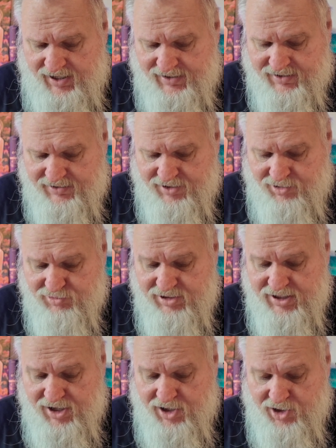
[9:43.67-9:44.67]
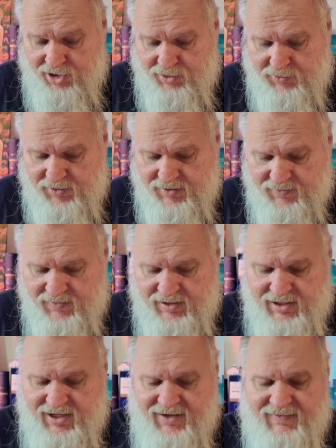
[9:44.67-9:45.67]
I can only hope
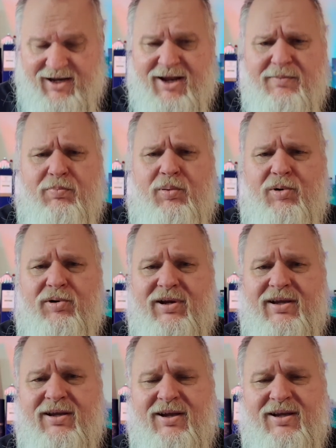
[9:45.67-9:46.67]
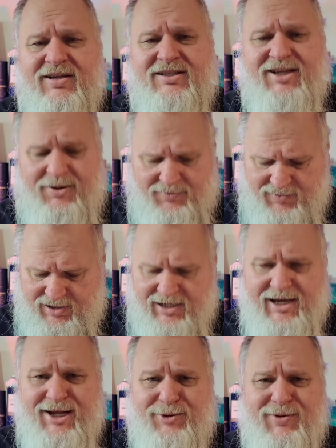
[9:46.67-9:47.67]
that I'm pouring some
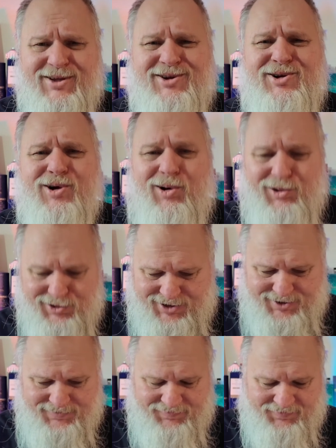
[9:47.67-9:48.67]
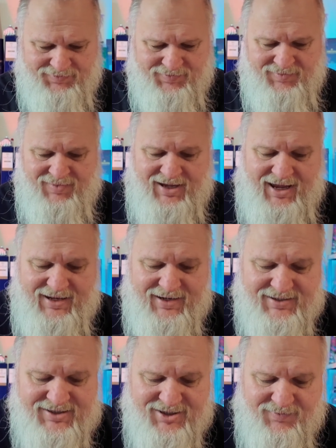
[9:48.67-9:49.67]
liquid gold. And
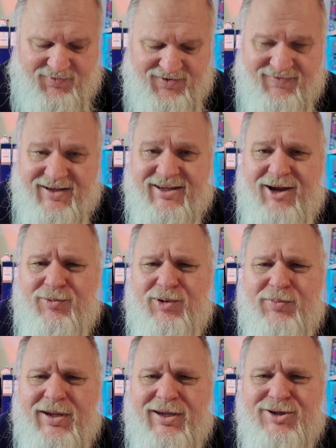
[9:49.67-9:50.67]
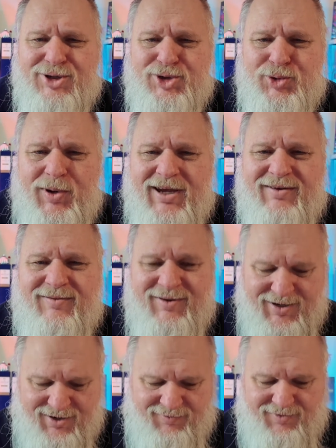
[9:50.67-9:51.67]
it's something that I will be enjoying
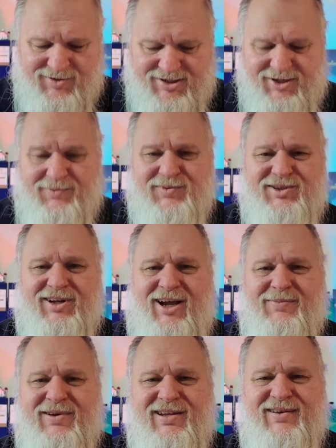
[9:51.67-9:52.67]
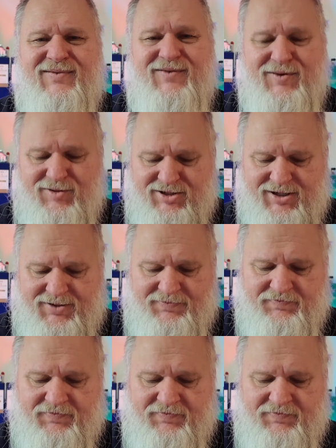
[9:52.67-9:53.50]
for some time in the future.